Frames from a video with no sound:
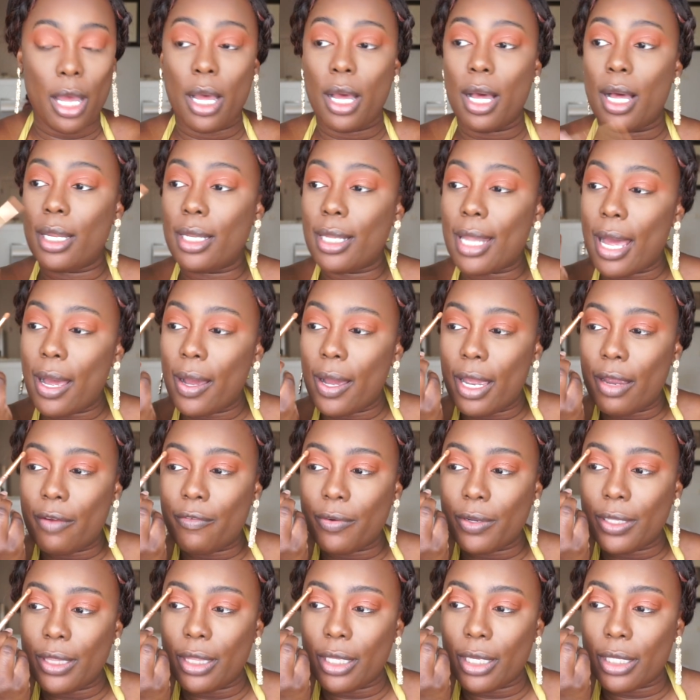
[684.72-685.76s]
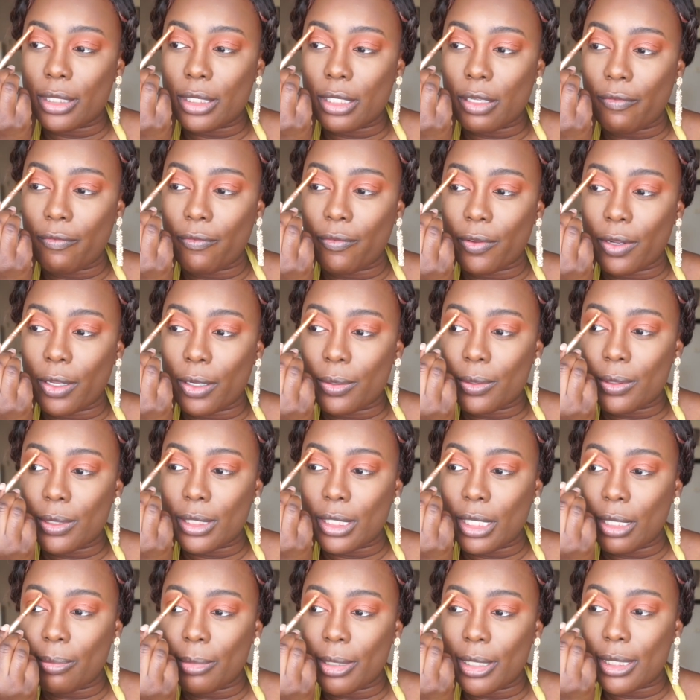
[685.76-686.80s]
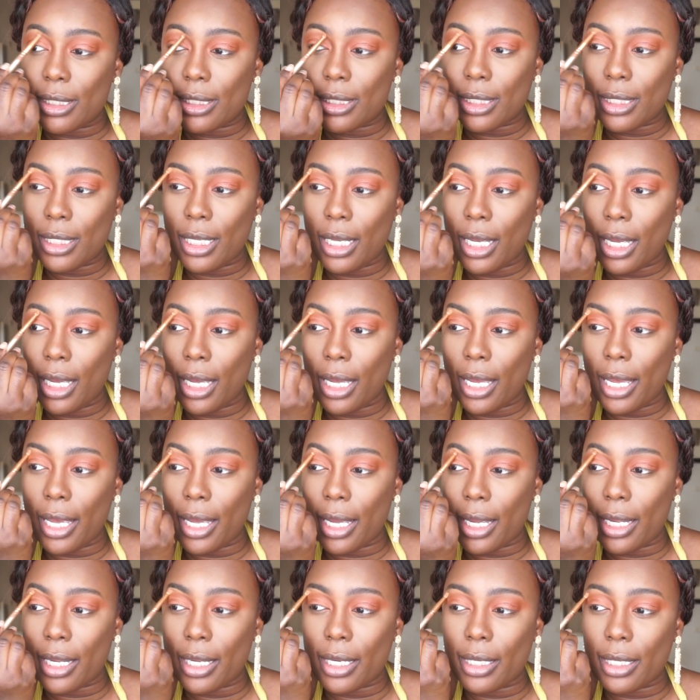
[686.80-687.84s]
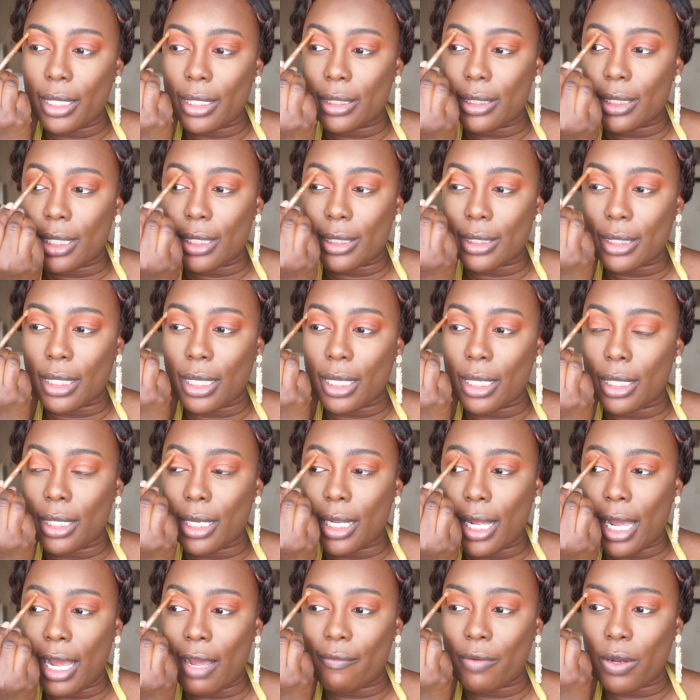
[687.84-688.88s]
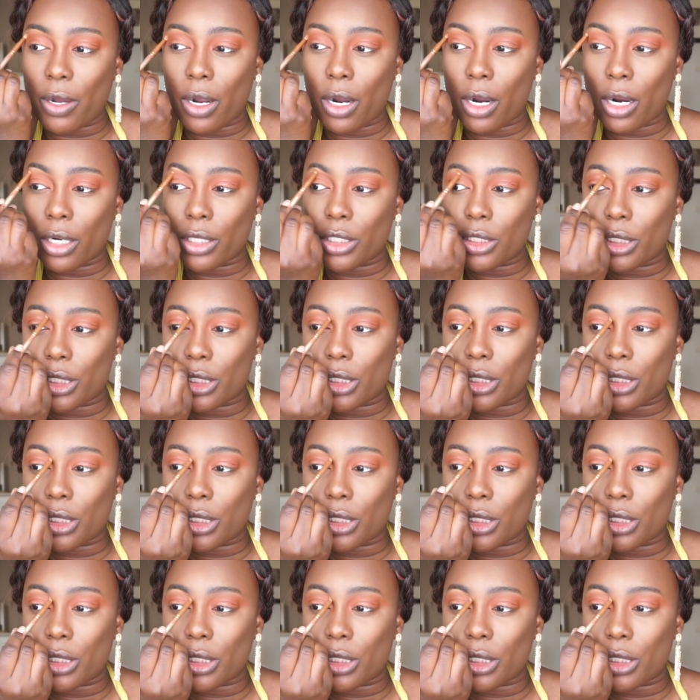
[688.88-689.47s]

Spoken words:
allow everything to flow seamlessly, and it doesn't have a harsh